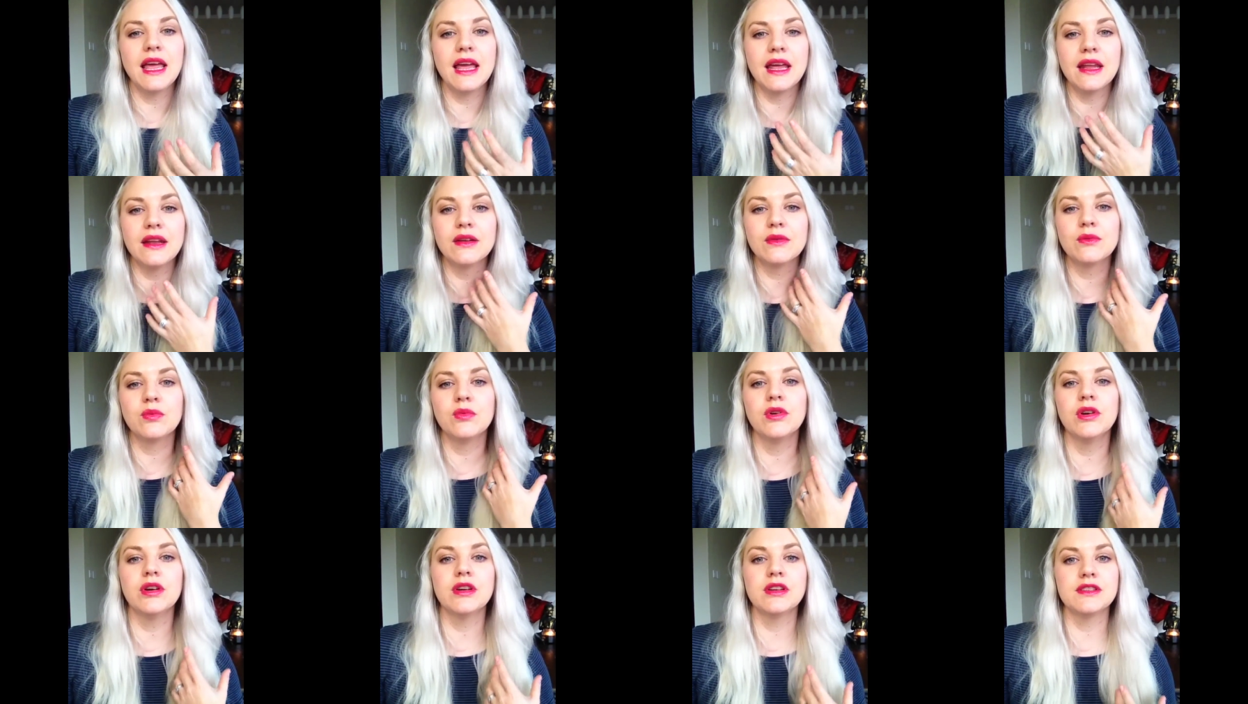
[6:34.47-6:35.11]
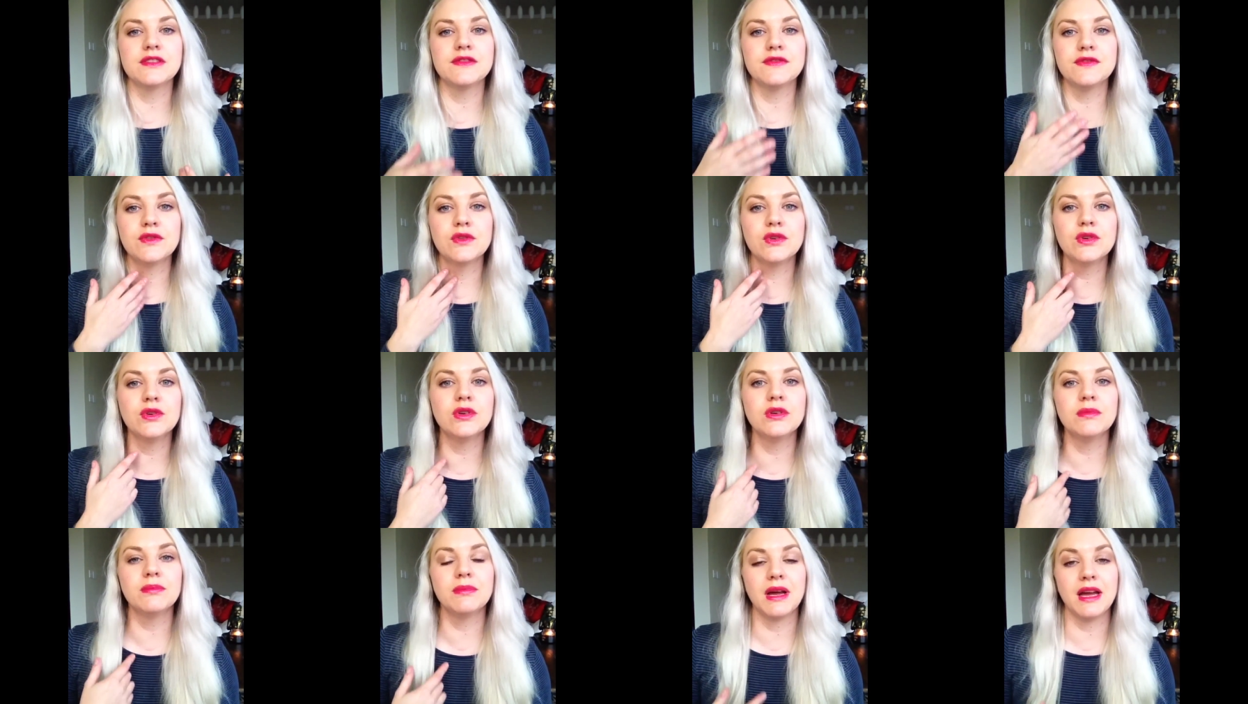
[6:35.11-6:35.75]
and it works
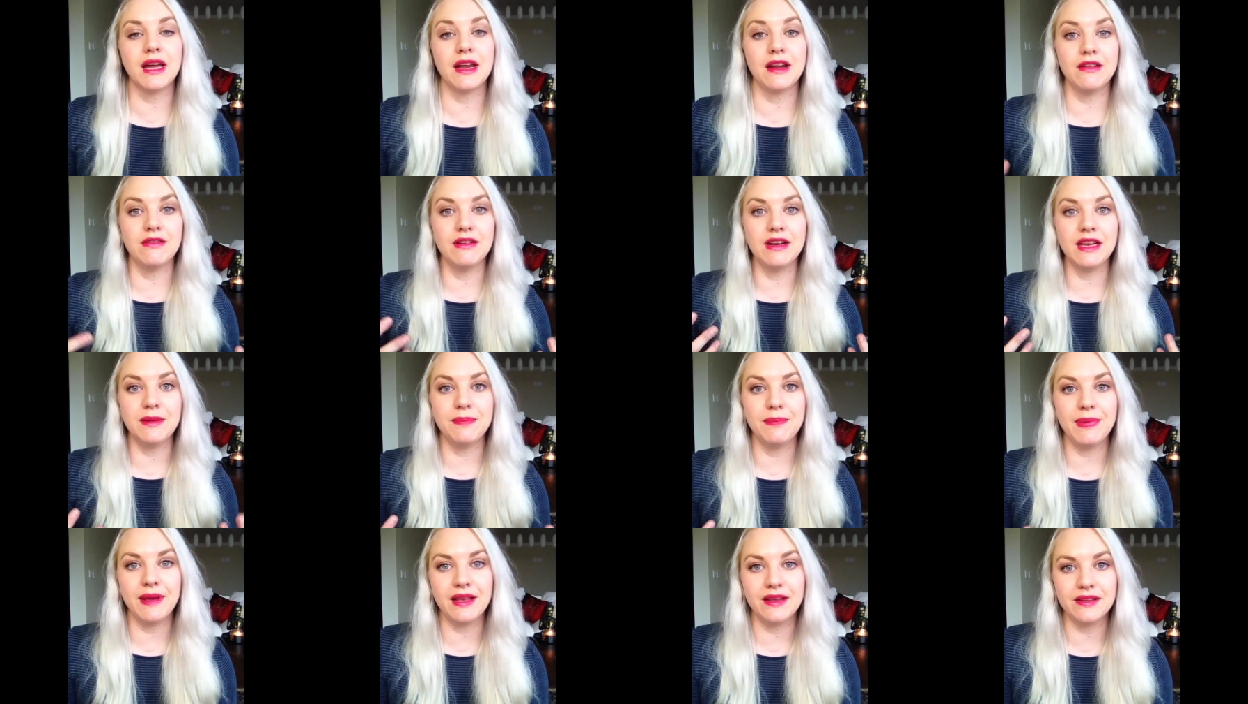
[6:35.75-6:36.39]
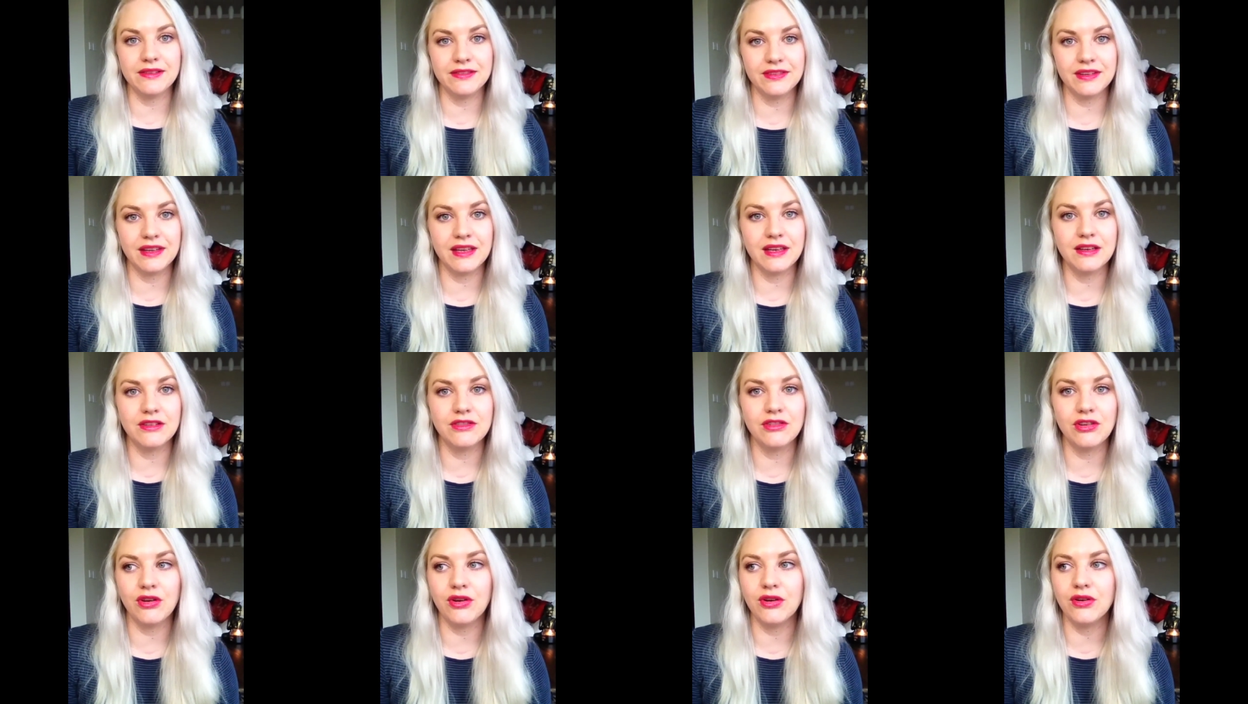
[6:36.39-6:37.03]
for my really pale
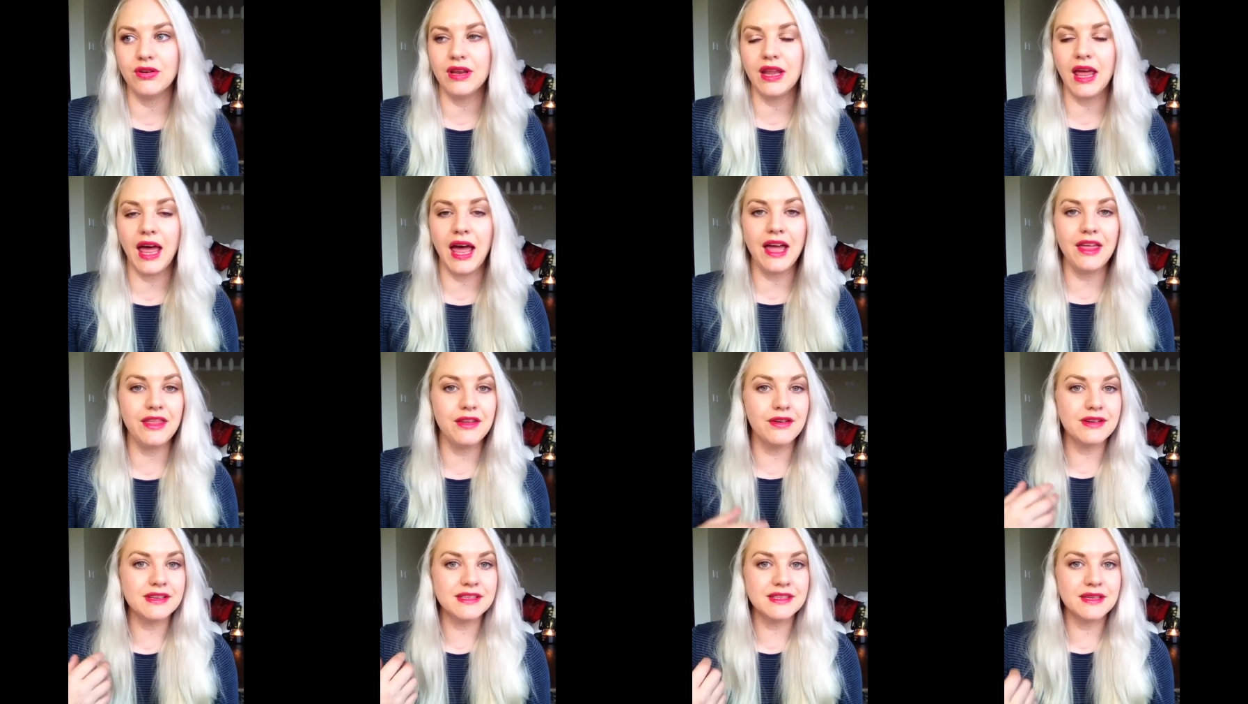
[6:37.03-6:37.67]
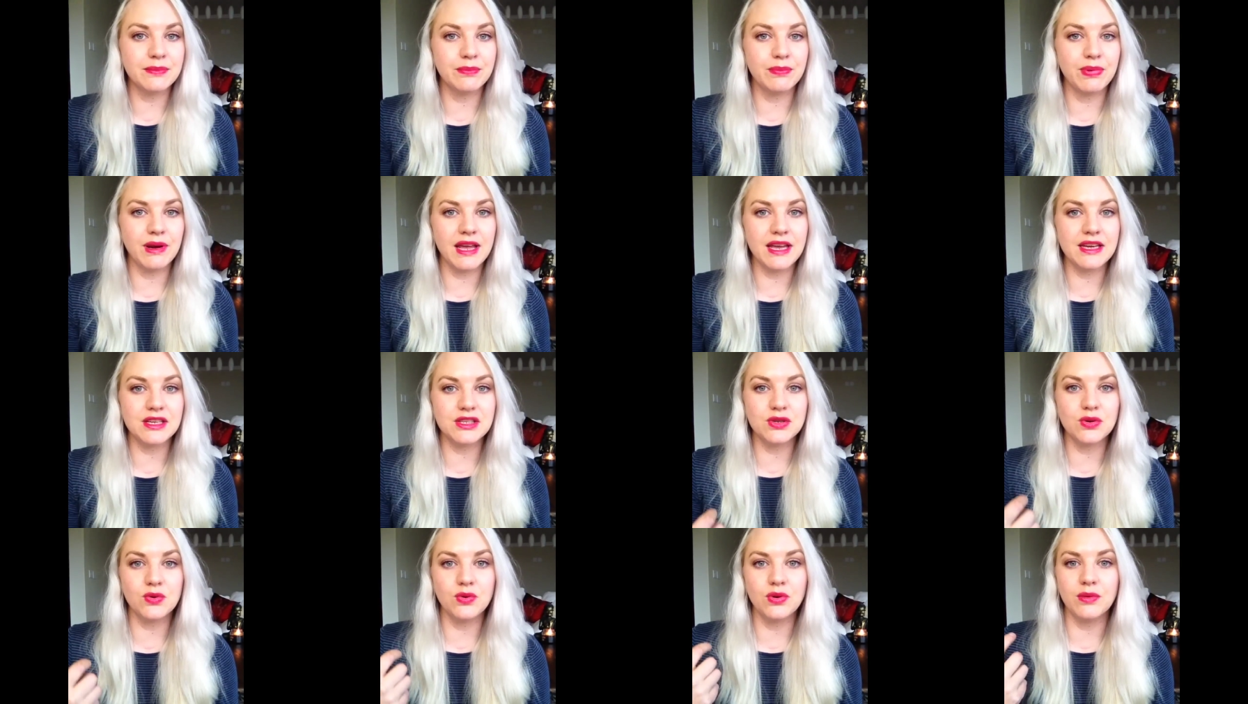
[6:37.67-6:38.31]
skin tone either as a
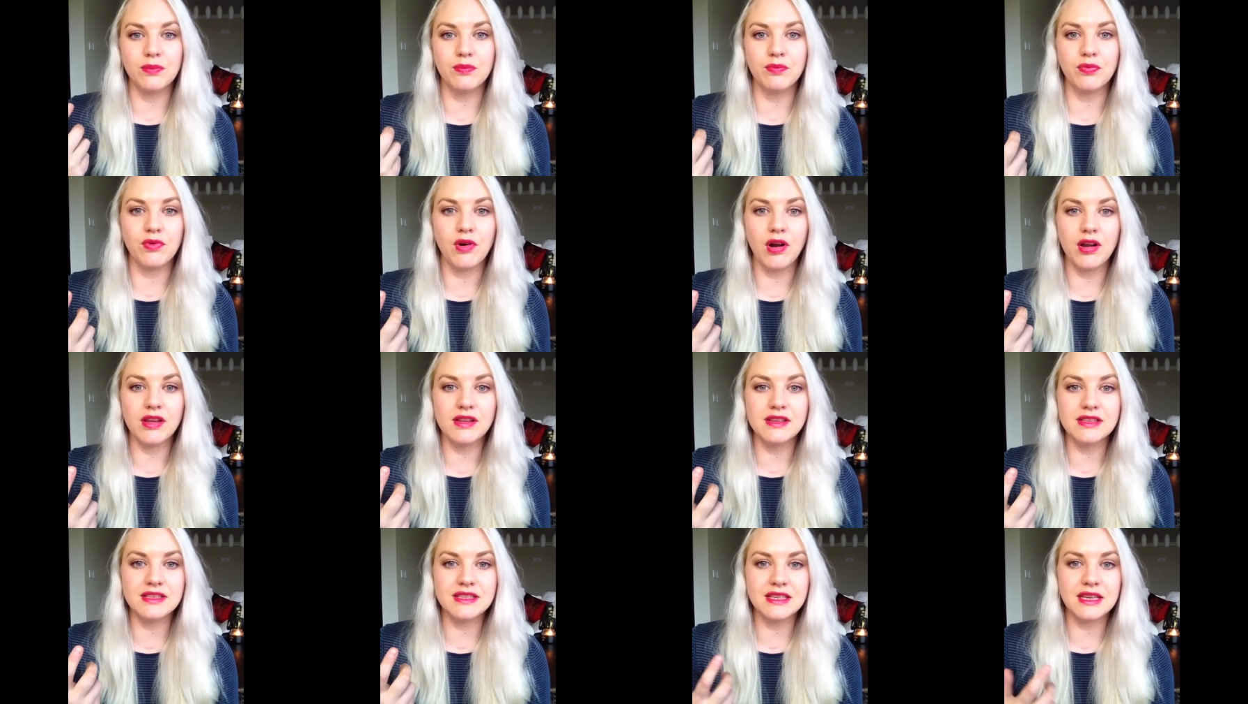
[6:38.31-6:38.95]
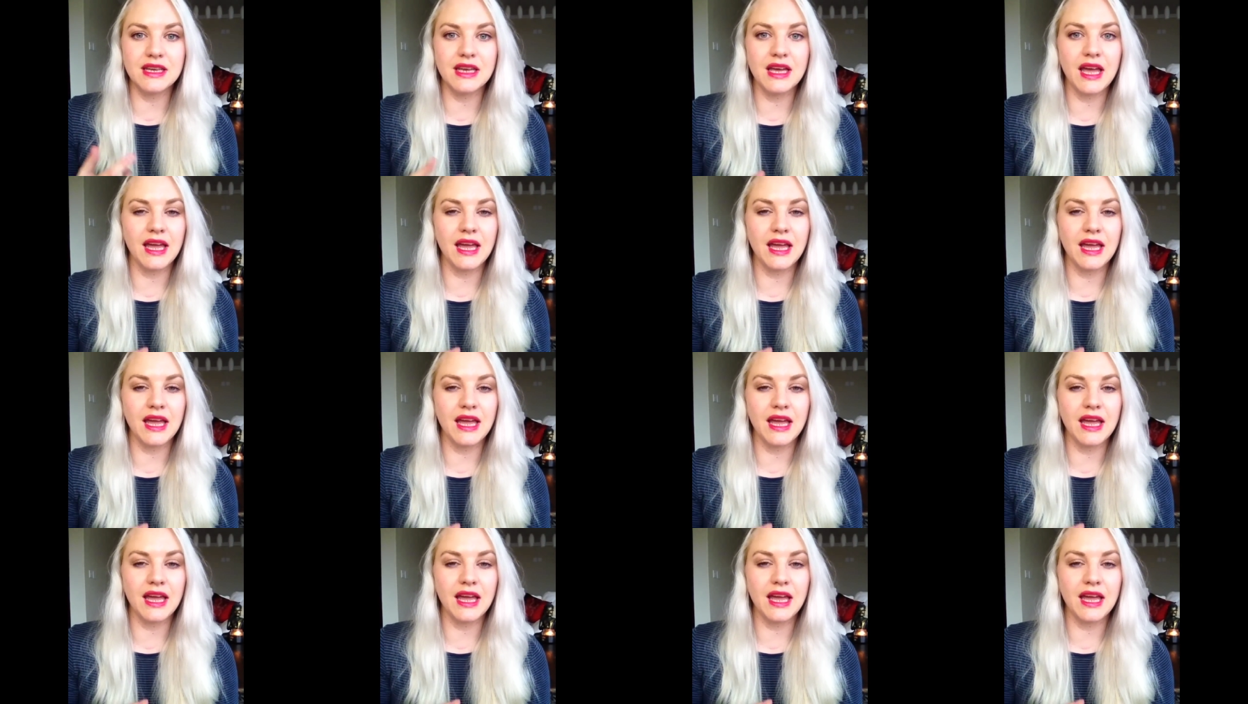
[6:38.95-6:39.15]
blush or a bronzer.